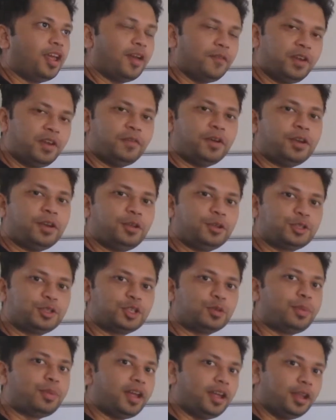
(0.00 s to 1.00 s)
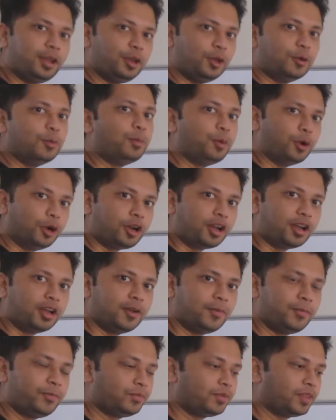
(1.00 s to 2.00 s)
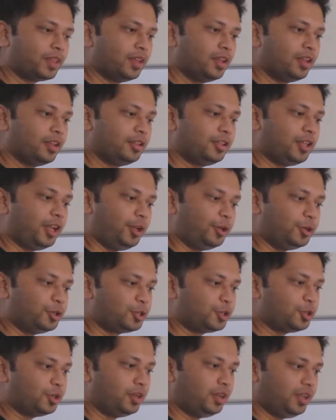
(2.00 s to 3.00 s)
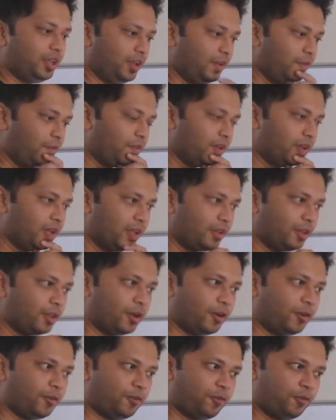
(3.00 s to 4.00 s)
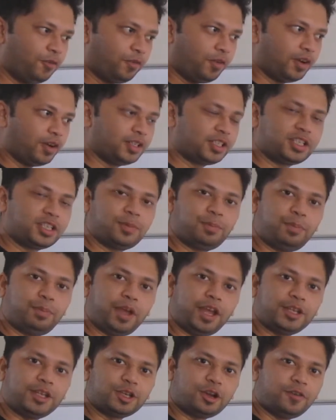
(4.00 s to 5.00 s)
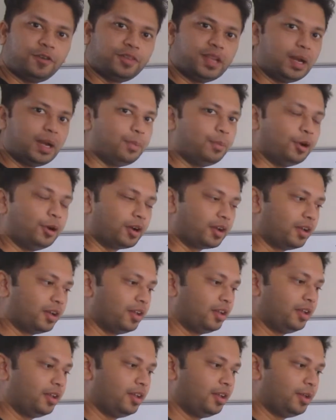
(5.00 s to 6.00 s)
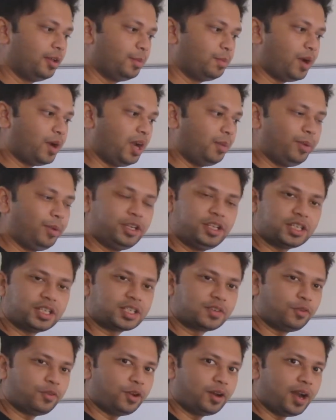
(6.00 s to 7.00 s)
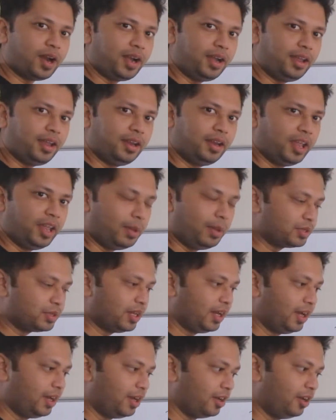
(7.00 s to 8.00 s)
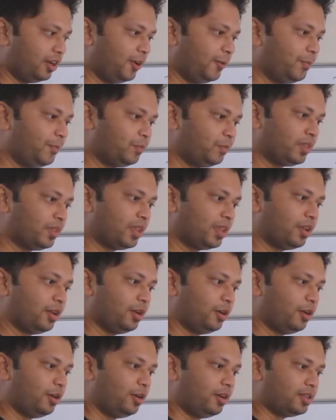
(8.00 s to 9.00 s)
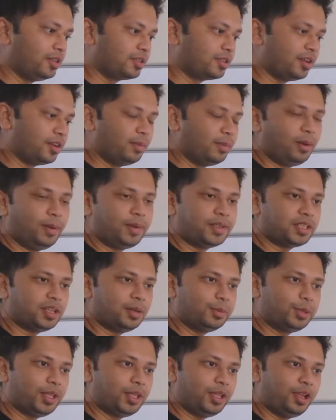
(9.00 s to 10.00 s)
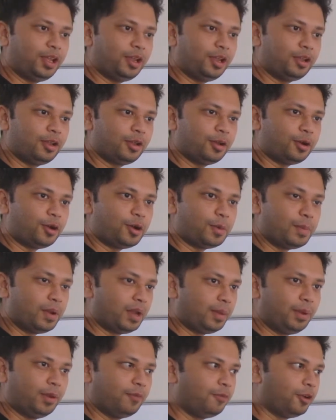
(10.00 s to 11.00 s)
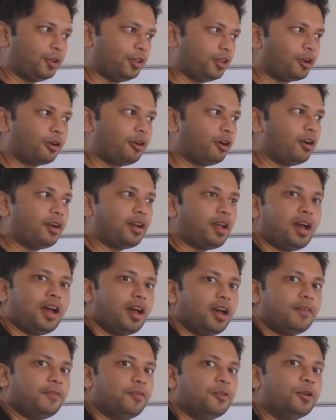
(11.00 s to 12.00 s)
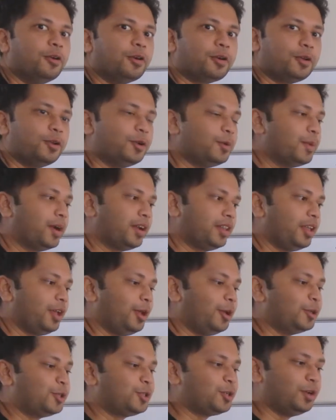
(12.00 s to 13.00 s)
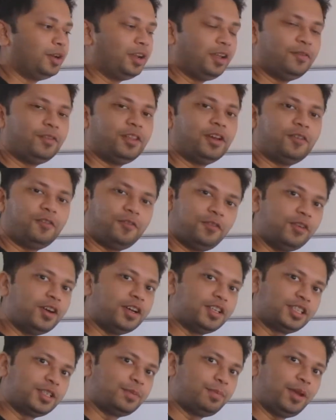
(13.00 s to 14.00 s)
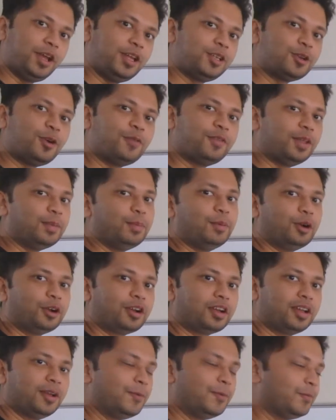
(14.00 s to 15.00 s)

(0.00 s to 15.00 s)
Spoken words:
everyone used to buy a new book, they used to leave the first page of that book. Might be just for writing names later or scribbling something, or maybe for the god, I have no clue, but they used to leave the first page of the book.